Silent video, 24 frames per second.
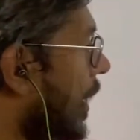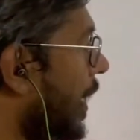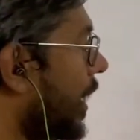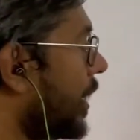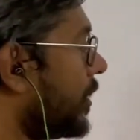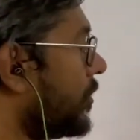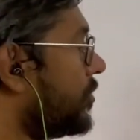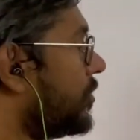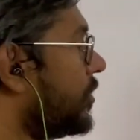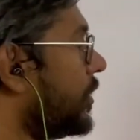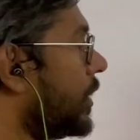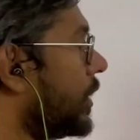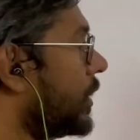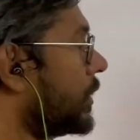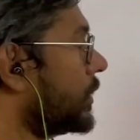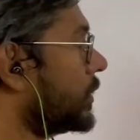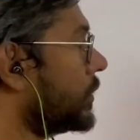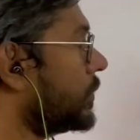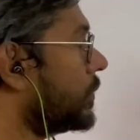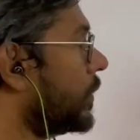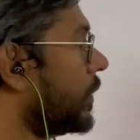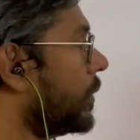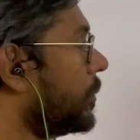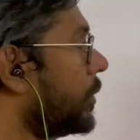At first,
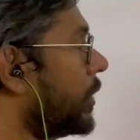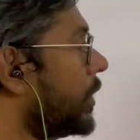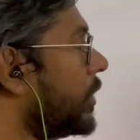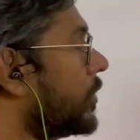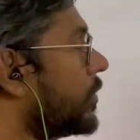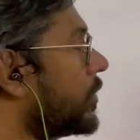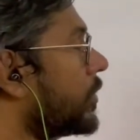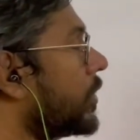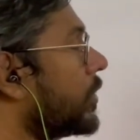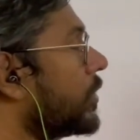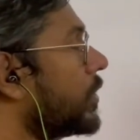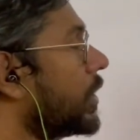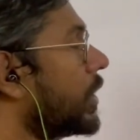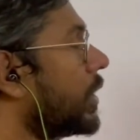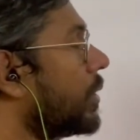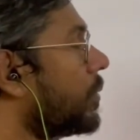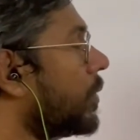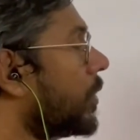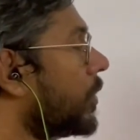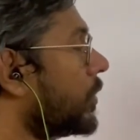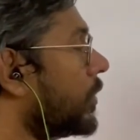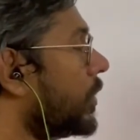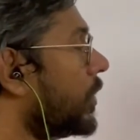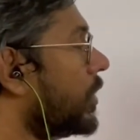we'll be discussing
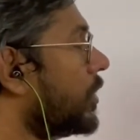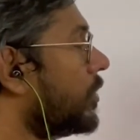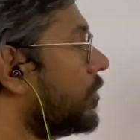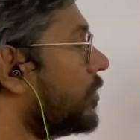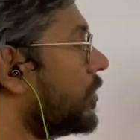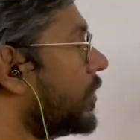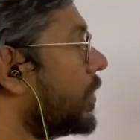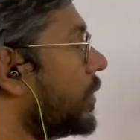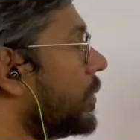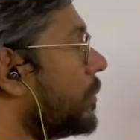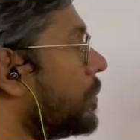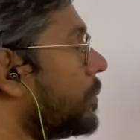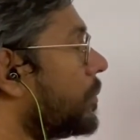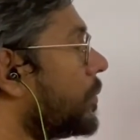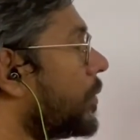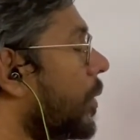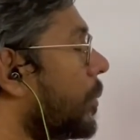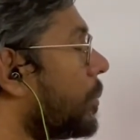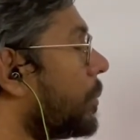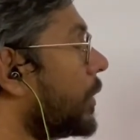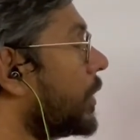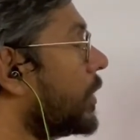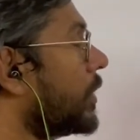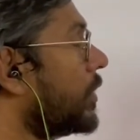about the different
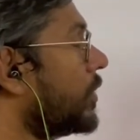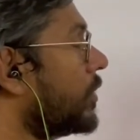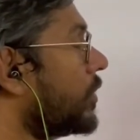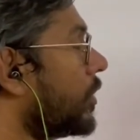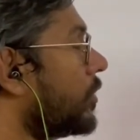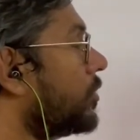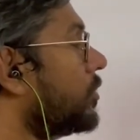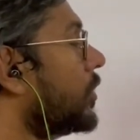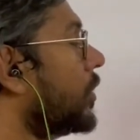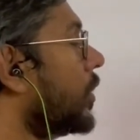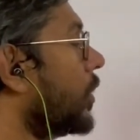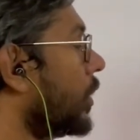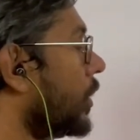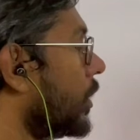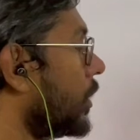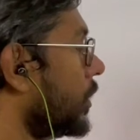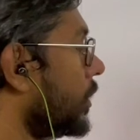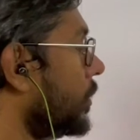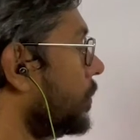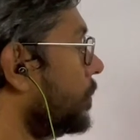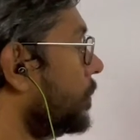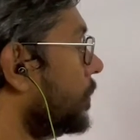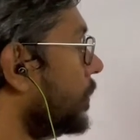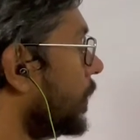properties of
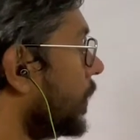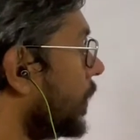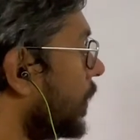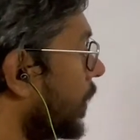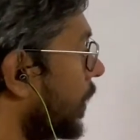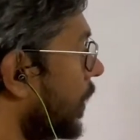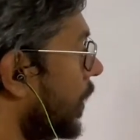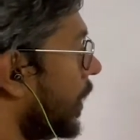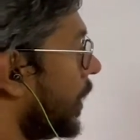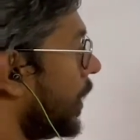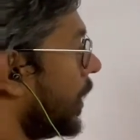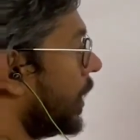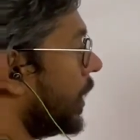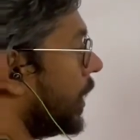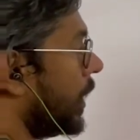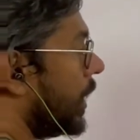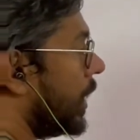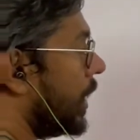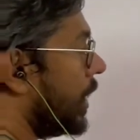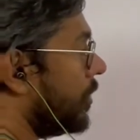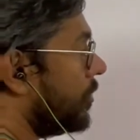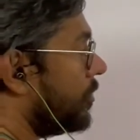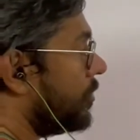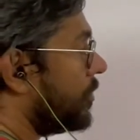logarithm.
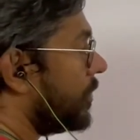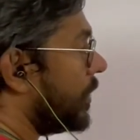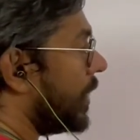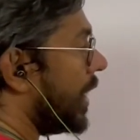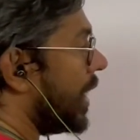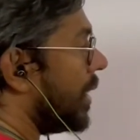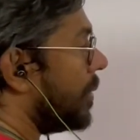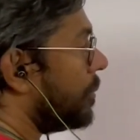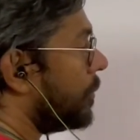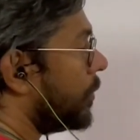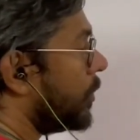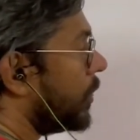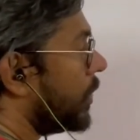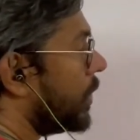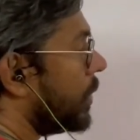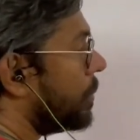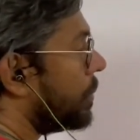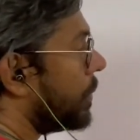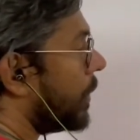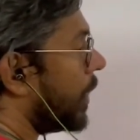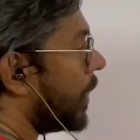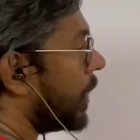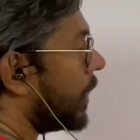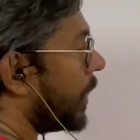If m to the
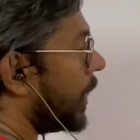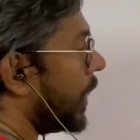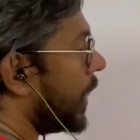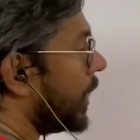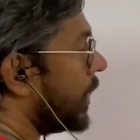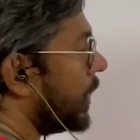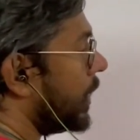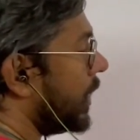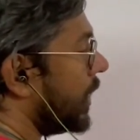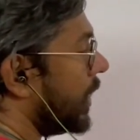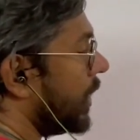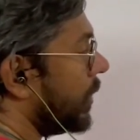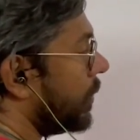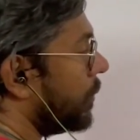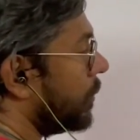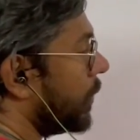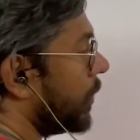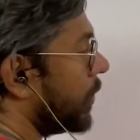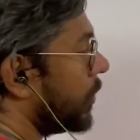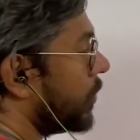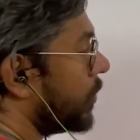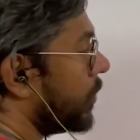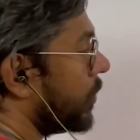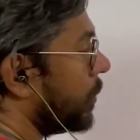power n
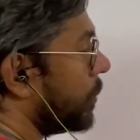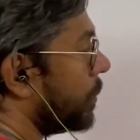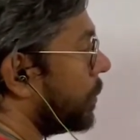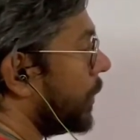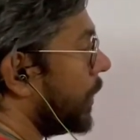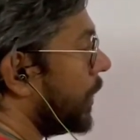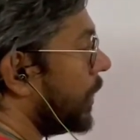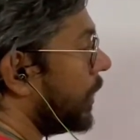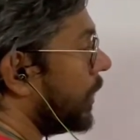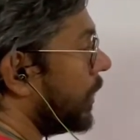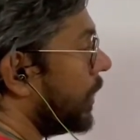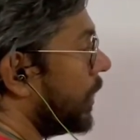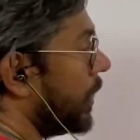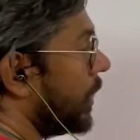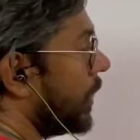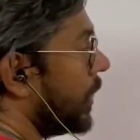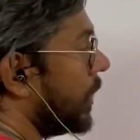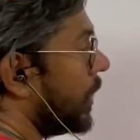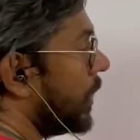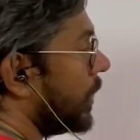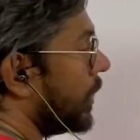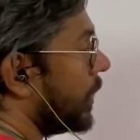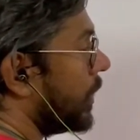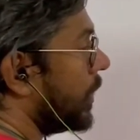equals to p,
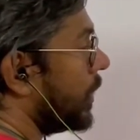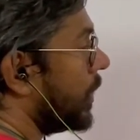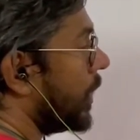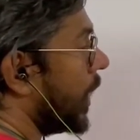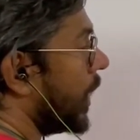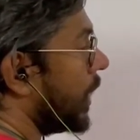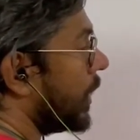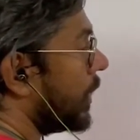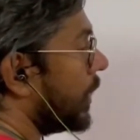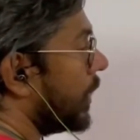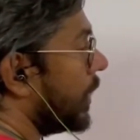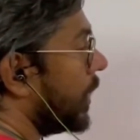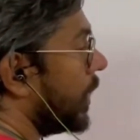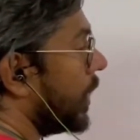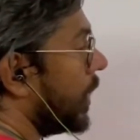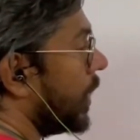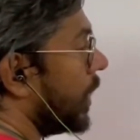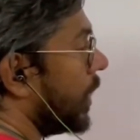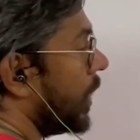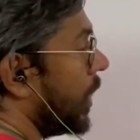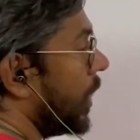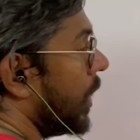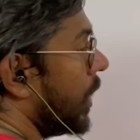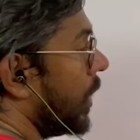
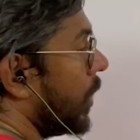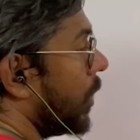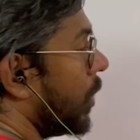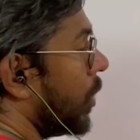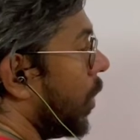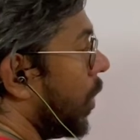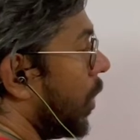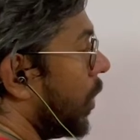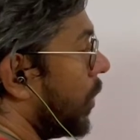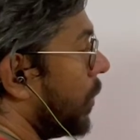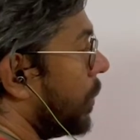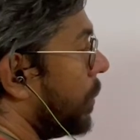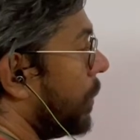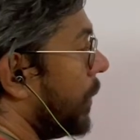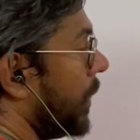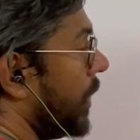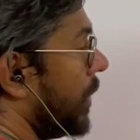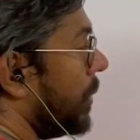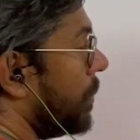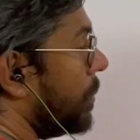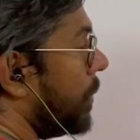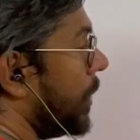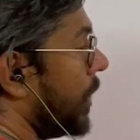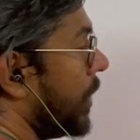then log
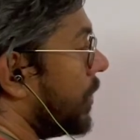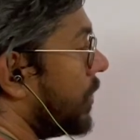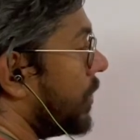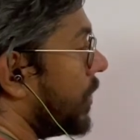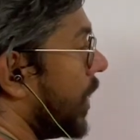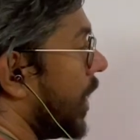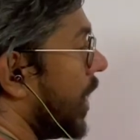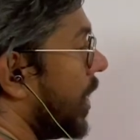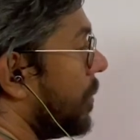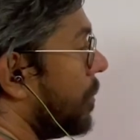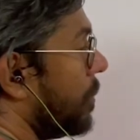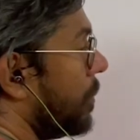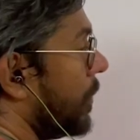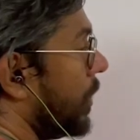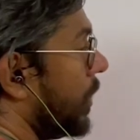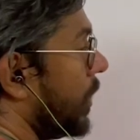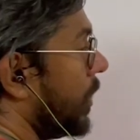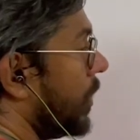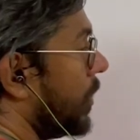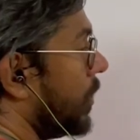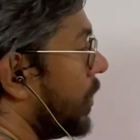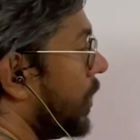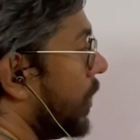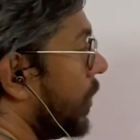p base m
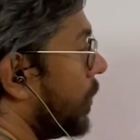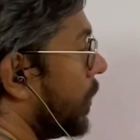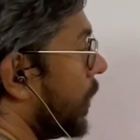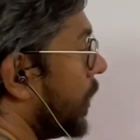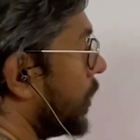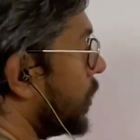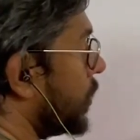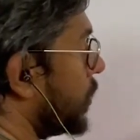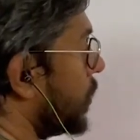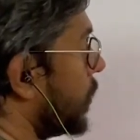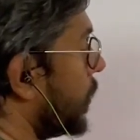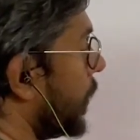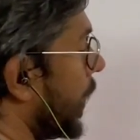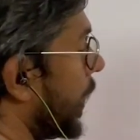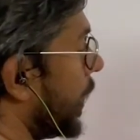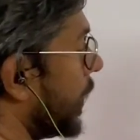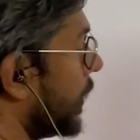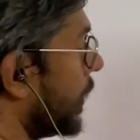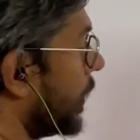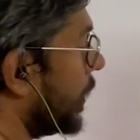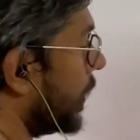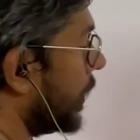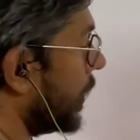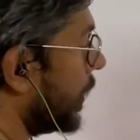is equals to
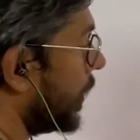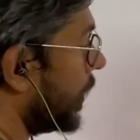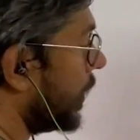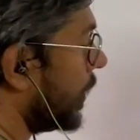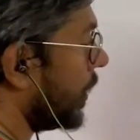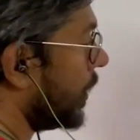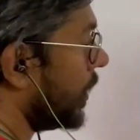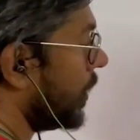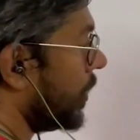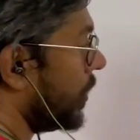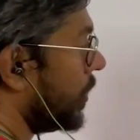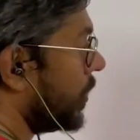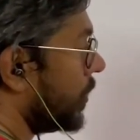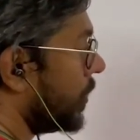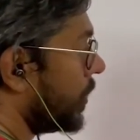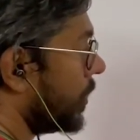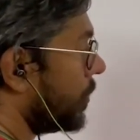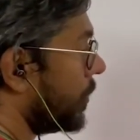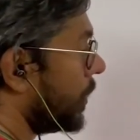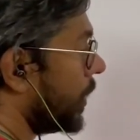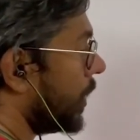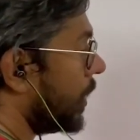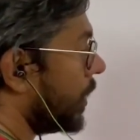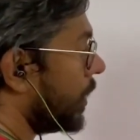n.
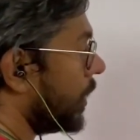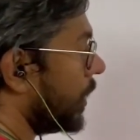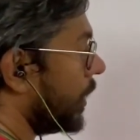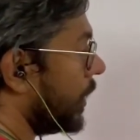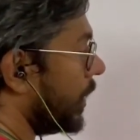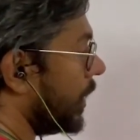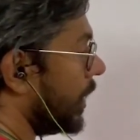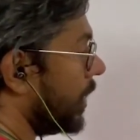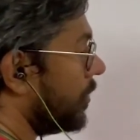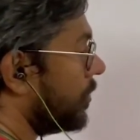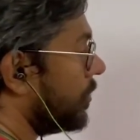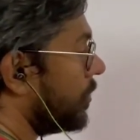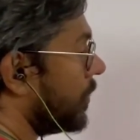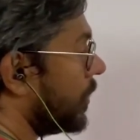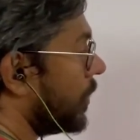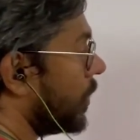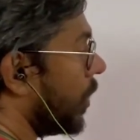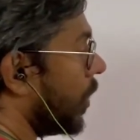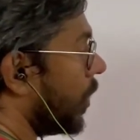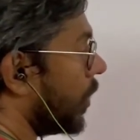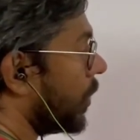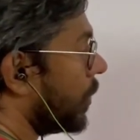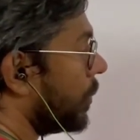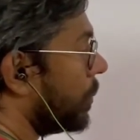Similarly, if
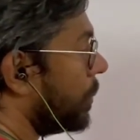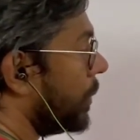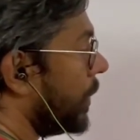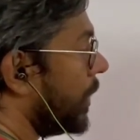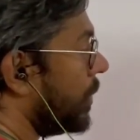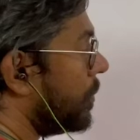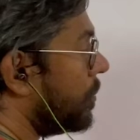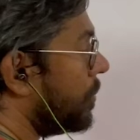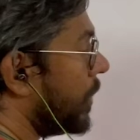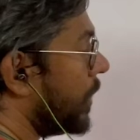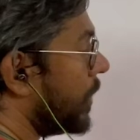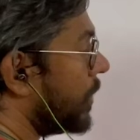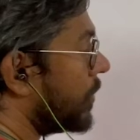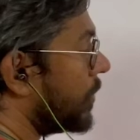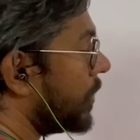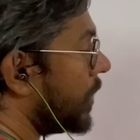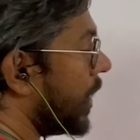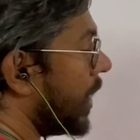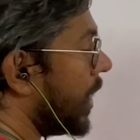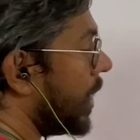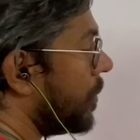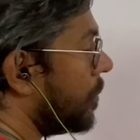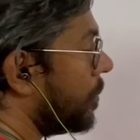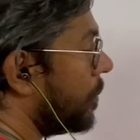log p base
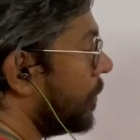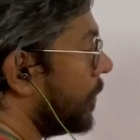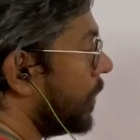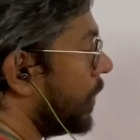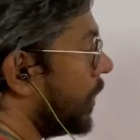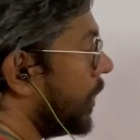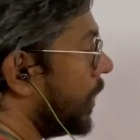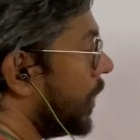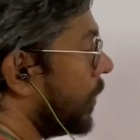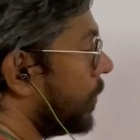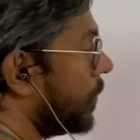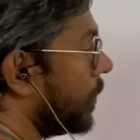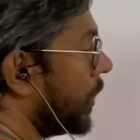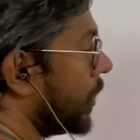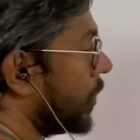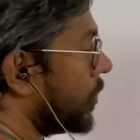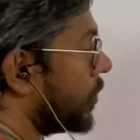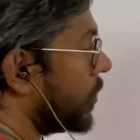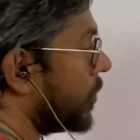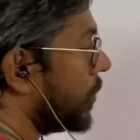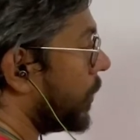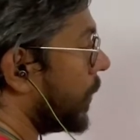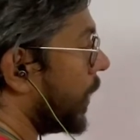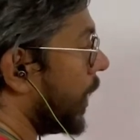m
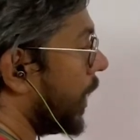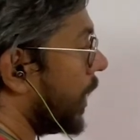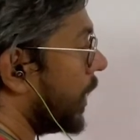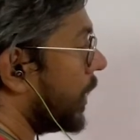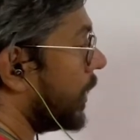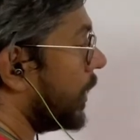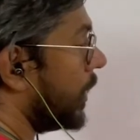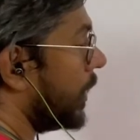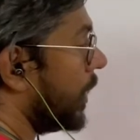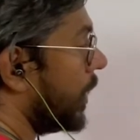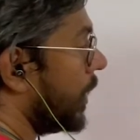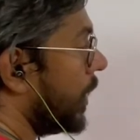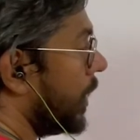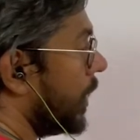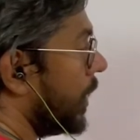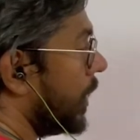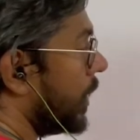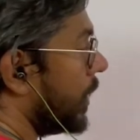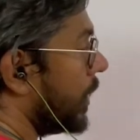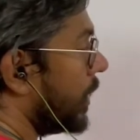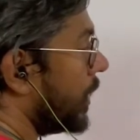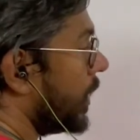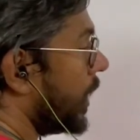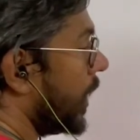equals to n,
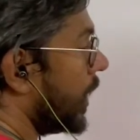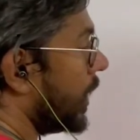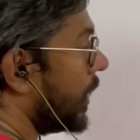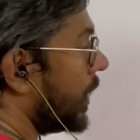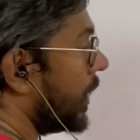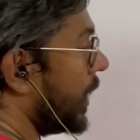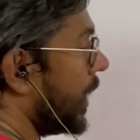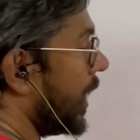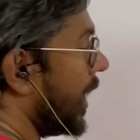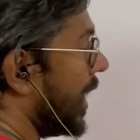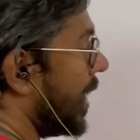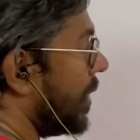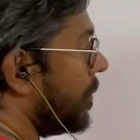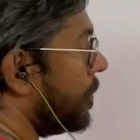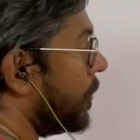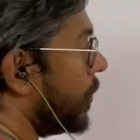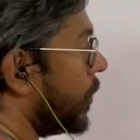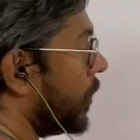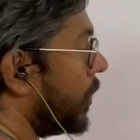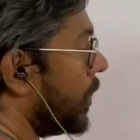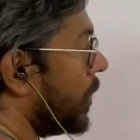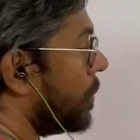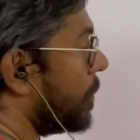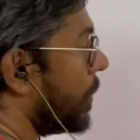then m
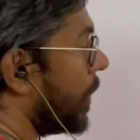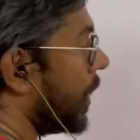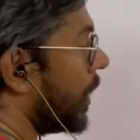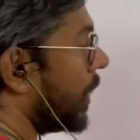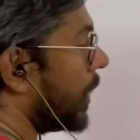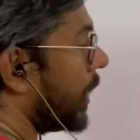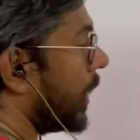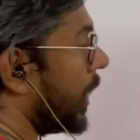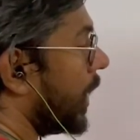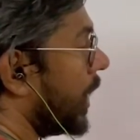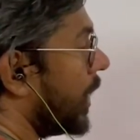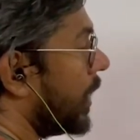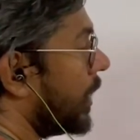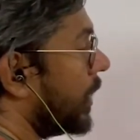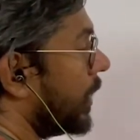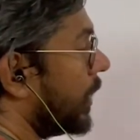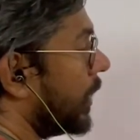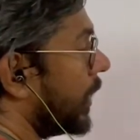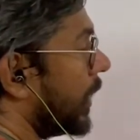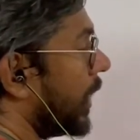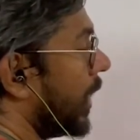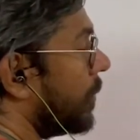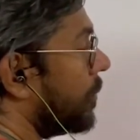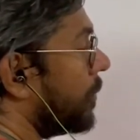to the power
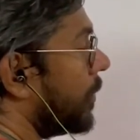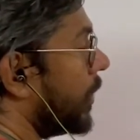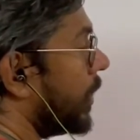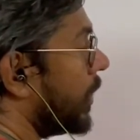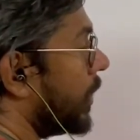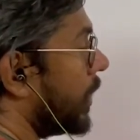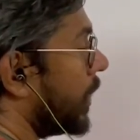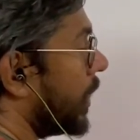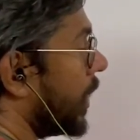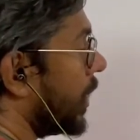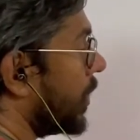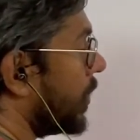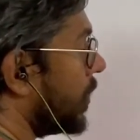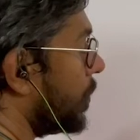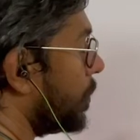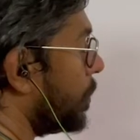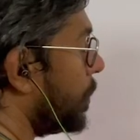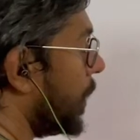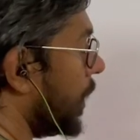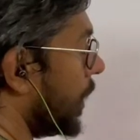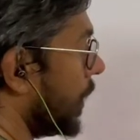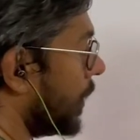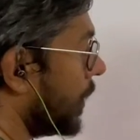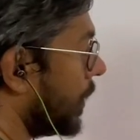n can be written as
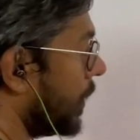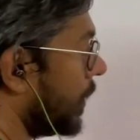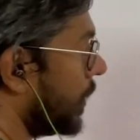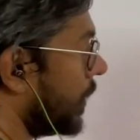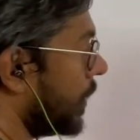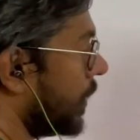p.